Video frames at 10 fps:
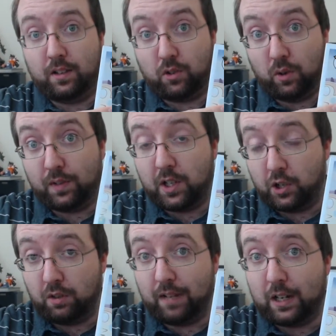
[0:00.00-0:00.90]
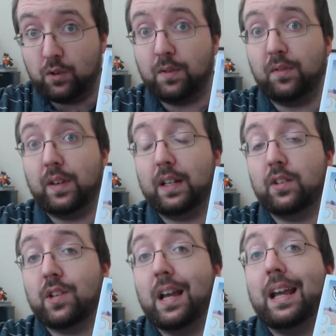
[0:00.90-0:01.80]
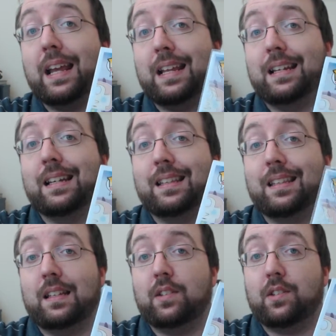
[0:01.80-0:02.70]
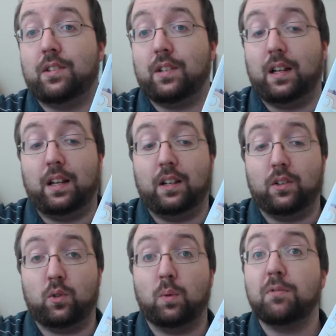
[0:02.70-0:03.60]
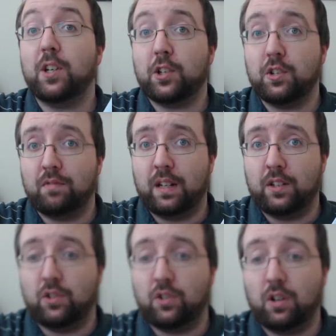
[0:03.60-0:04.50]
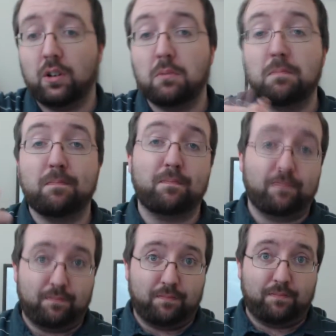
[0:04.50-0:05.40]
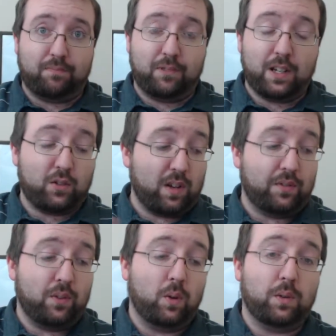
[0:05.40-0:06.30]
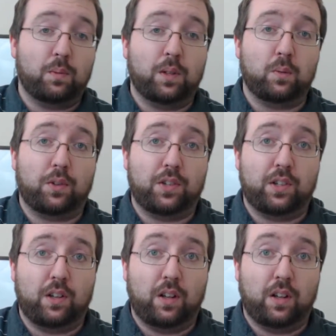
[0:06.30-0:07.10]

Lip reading: sort of additional range of the figures in this sort of production range. So pretty straightforward with what's